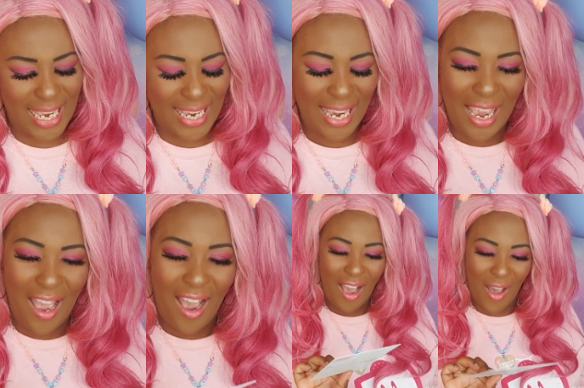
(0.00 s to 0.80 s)
day.
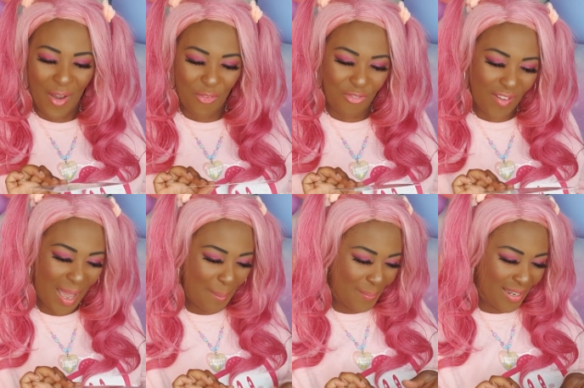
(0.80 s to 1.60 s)
Oh,
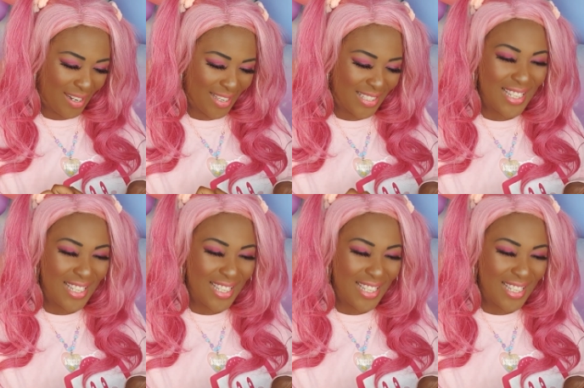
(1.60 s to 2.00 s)
fabulous.